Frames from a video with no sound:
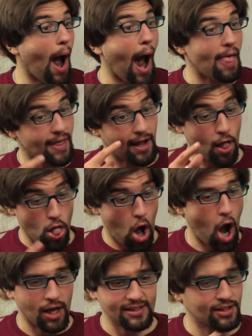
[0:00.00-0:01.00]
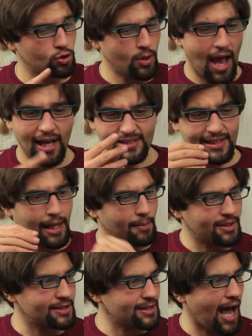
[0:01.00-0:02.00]
I think the law says you can't sleep
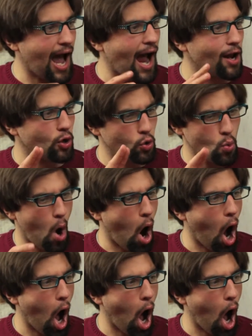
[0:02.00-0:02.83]
in the back of a U-Haul.